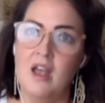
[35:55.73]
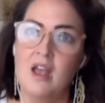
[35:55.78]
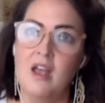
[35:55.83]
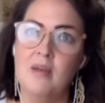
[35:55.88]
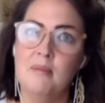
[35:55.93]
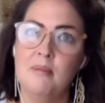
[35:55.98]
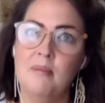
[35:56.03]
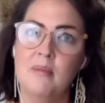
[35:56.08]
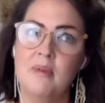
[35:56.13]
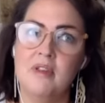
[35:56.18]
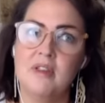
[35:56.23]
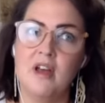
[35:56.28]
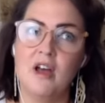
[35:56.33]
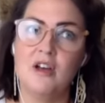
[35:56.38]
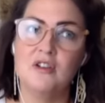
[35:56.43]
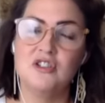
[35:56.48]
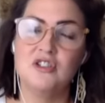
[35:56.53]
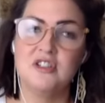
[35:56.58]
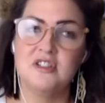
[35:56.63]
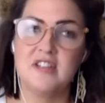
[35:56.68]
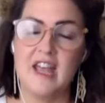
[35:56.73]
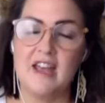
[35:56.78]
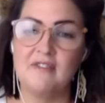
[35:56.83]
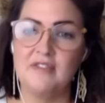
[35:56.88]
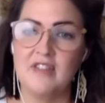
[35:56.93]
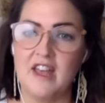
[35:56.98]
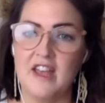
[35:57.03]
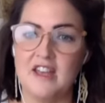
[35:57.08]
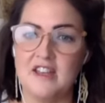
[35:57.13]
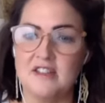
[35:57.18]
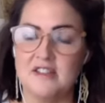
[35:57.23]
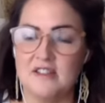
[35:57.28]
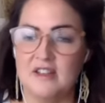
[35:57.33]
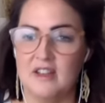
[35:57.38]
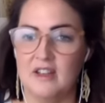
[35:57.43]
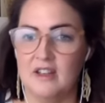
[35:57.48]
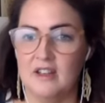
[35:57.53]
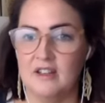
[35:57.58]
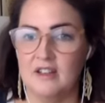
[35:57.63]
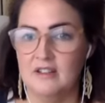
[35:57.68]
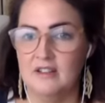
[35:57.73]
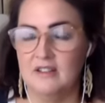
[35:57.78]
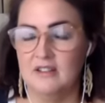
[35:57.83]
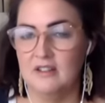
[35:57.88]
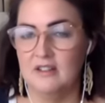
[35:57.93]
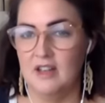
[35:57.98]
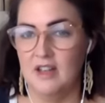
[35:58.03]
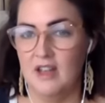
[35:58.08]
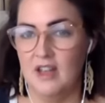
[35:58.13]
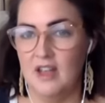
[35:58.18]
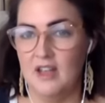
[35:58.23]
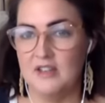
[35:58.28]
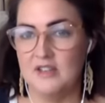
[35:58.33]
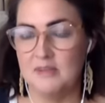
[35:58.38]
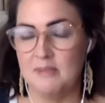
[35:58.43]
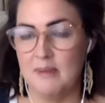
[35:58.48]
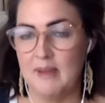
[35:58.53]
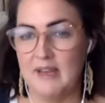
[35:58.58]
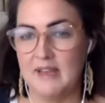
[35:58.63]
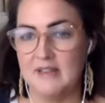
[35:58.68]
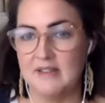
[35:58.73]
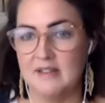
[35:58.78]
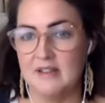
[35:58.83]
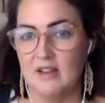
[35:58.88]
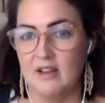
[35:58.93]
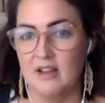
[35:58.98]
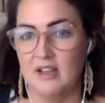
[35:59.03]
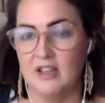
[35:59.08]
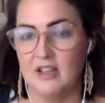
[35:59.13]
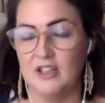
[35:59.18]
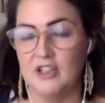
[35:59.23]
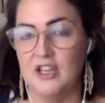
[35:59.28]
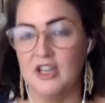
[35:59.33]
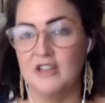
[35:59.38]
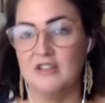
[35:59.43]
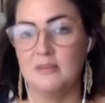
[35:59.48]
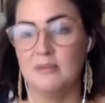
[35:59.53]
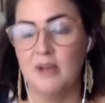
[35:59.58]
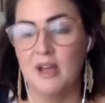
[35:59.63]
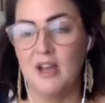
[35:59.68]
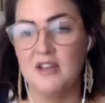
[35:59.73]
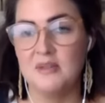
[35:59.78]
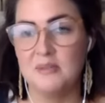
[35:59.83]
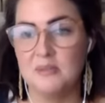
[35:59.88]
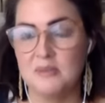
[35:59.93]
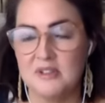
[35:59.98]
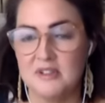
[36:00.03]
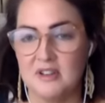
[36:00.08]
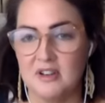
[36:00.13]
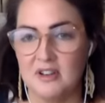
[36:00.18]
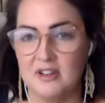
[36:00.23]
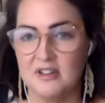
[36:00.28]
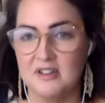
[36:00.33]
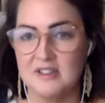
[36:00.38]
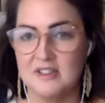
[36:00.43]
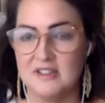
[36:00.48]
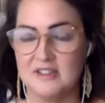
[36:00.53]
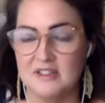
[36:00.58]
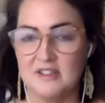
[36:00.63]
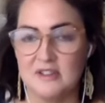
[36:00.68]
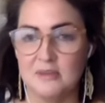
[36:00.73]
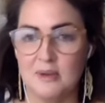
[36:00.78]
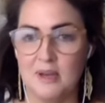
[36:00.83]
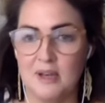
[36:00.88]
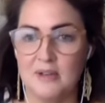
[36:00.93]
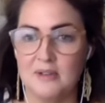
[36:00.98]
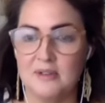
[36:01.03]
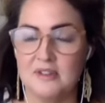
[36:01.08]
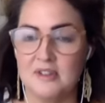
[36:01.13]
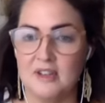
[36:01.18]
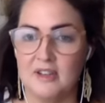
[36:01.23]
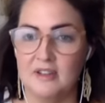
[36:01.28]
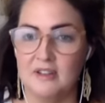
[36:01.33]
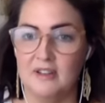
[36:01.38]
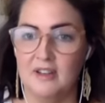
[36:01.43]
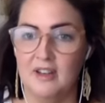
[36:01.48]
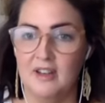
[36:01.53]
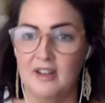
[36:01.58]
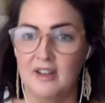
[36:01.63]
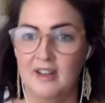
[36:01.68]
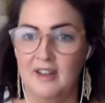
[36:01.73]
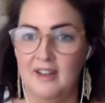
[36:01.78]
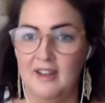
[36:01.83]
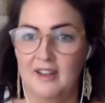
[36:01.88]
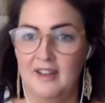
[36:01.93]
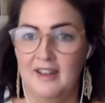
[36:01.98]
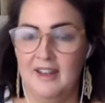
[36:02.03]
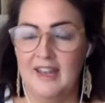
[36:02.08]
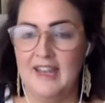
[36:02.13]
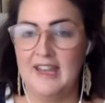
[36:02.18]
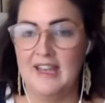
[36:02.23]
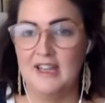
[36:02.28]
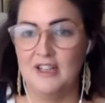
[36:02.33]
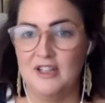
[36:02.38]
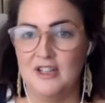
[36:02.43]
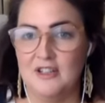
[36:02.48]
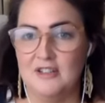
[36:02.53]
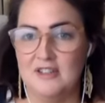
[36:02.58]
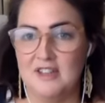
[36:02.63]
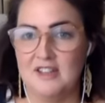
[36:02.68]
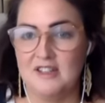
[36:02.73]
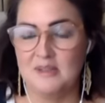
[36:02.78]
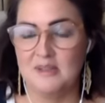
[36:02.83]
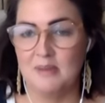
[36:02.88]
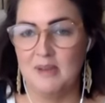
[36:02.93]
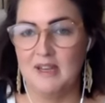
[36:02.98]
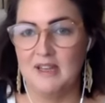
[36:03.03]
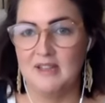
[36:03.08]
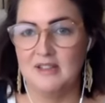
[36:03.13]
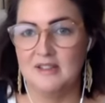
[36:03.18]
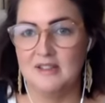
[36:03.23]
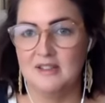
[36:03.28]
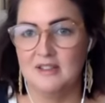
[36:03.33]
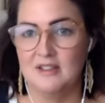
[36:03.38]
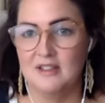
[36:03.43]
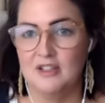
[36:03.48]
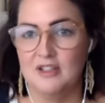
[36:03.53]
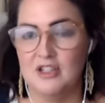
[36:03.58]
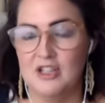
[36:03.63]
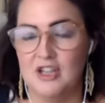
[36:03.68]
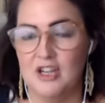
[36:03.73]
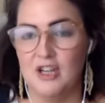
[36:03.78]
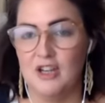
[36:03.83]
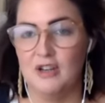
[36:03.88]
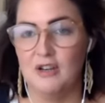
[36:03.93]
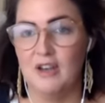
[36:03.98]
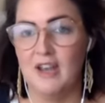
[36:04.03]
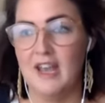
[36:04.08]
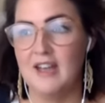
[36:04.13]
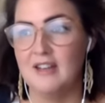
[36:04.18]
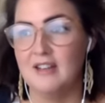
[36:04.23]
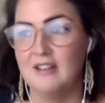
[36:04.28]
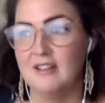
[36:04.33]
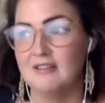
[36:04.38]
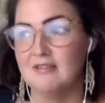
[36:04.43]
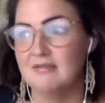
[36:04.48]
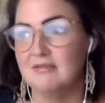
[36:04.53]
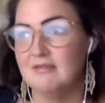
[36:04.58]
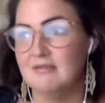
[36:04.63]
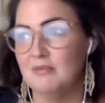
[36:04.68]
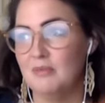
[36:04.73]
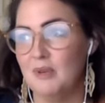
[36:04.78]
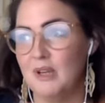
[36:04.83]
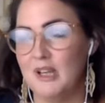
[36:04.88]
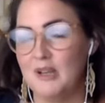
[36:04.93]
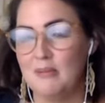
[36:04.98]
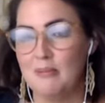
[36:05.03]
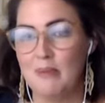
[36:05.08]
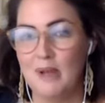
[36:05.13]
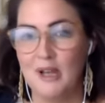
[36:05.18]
Um, I'll just have that as a, a space that I can use. And my husband's an artist as well, so he can use that space too. And we can